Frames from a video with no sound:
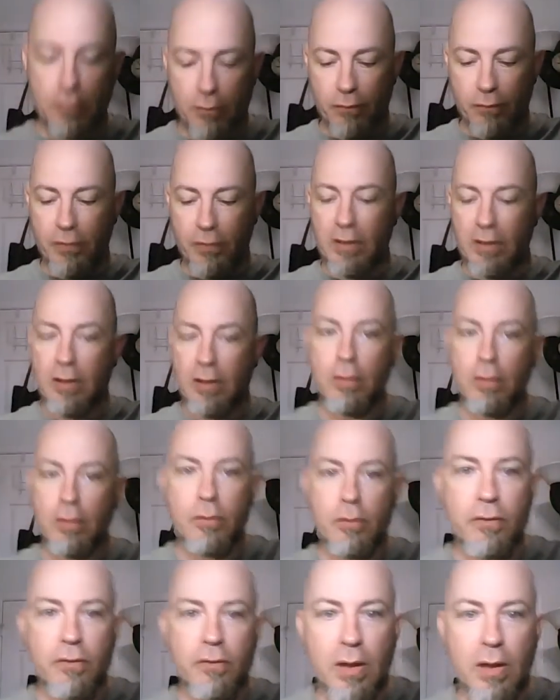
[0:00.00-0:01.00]

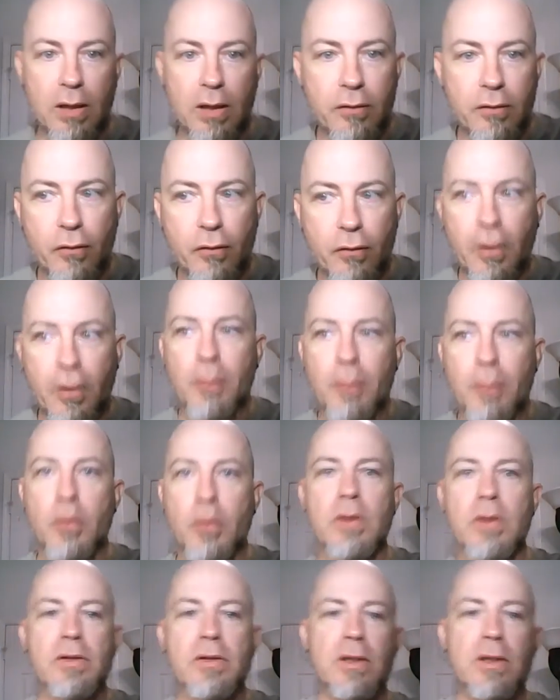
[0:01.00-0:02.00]
videos on scrap
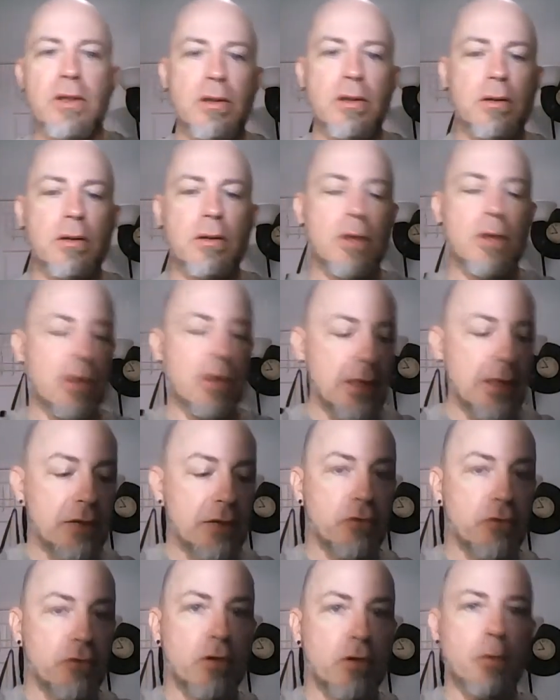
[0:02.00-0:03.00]
quilting
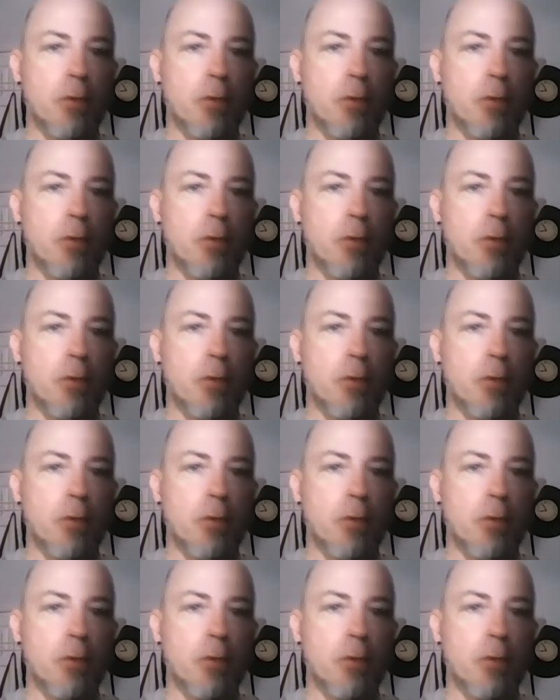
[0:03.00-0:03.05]
and strip